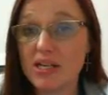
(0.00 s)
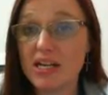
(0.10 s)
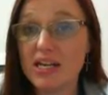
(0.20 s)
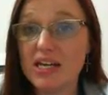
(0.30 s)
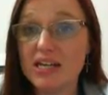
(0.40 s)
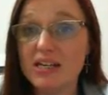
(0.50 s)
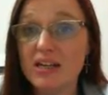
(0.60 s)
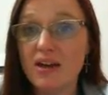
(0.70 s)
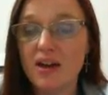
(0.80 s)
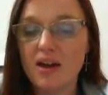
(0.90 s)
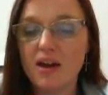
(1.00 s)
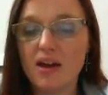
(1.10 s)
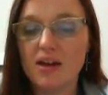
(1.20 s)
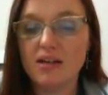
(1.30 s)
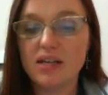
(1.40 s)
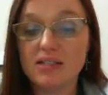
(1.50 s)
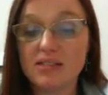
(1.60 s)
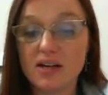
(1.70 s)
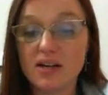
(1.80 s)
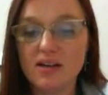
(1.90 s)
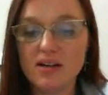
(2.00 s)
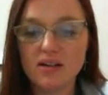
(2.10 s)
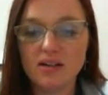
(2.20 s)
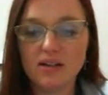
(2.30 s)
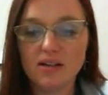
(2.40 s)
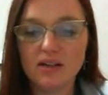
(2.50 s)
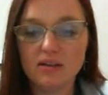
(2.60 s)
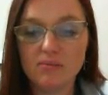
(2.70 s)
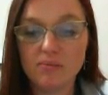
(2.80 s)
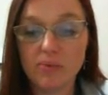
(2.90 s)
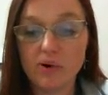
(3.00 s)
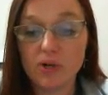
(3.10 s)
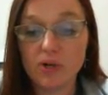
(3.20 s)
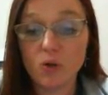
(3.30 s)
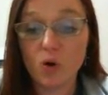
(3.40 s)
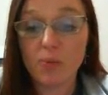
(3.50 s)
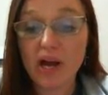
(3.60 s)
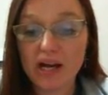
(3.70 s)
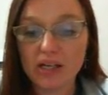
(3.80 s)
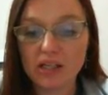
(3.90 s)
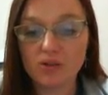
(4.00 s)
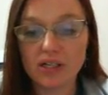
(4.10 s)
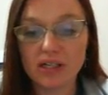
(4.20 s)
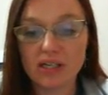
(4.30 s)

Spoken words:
it in and hit done. But when you go back, you can